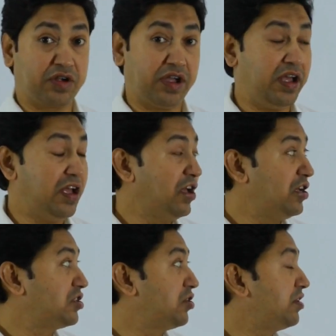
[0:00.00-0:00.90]
okay?
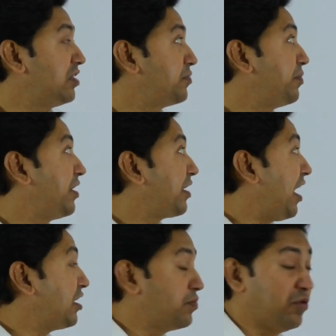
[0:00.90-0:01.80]
So this petty
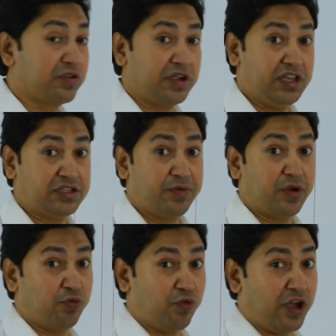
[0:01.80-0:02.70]
cash book is
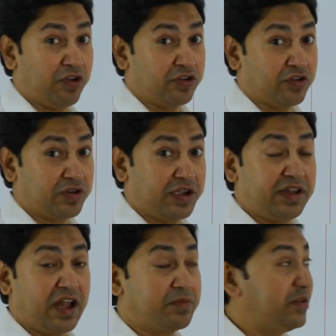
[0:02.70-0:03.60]
for 1 week, okay?
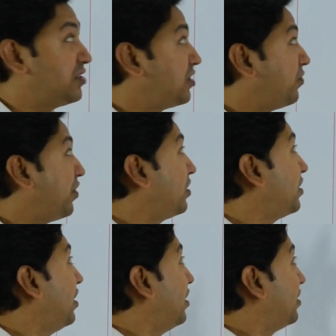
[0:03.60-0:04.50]
That means Shabon,
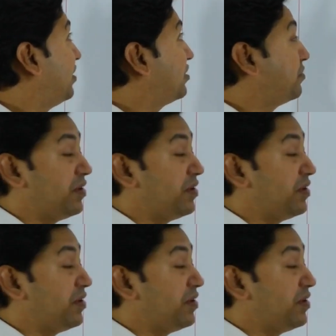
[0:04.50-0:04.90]
this